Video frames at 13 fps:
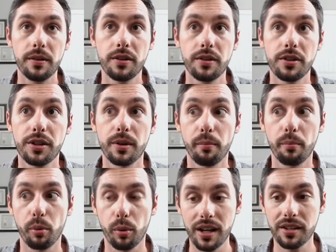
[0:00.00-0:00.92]

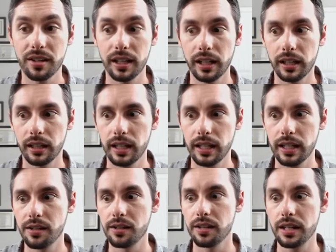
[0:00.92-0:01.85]
suppressing
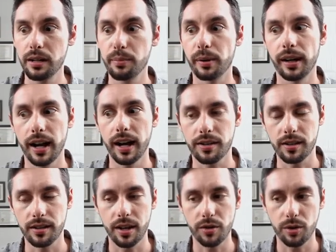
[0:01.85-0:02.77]
these deeper
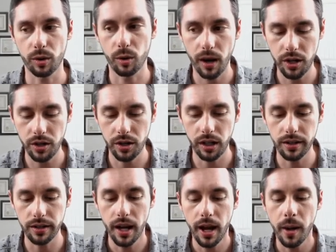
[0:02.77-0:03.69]
existential questions
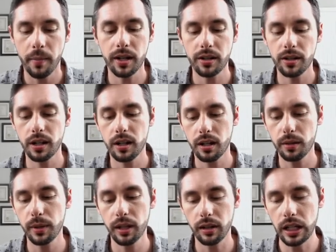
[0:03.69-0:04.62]
because they could
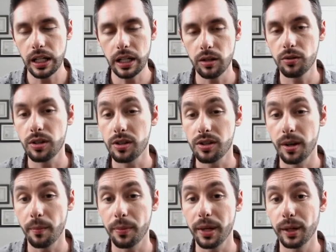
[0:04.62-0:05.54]
be leading you to
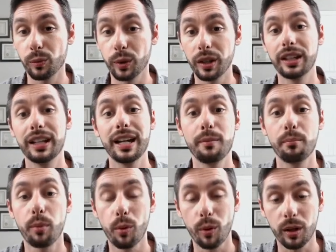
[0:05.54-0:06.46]
something really
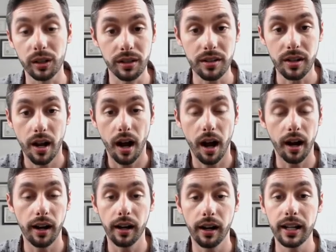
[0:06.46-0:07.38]
important
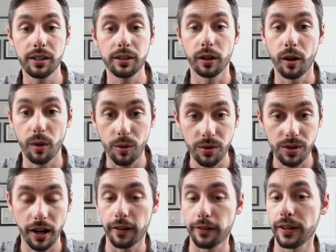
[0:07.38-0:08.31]
in your own
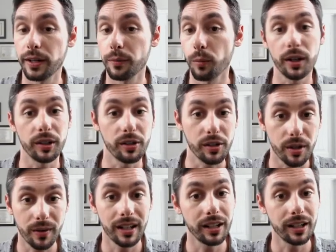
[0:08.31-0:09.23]
self, in what you're
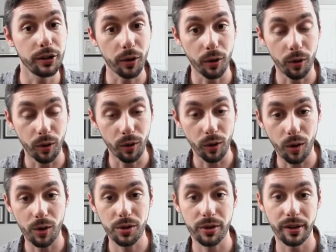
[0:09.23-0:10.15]
doing, in your own
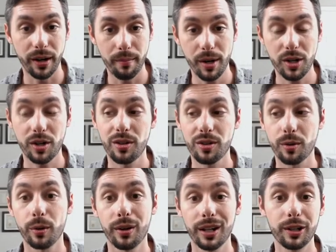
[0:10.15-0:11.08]
goals or ambitions,
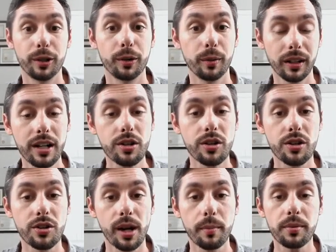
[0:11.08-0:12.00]
or in your
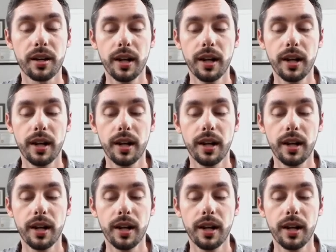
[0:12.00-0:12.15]
relationships.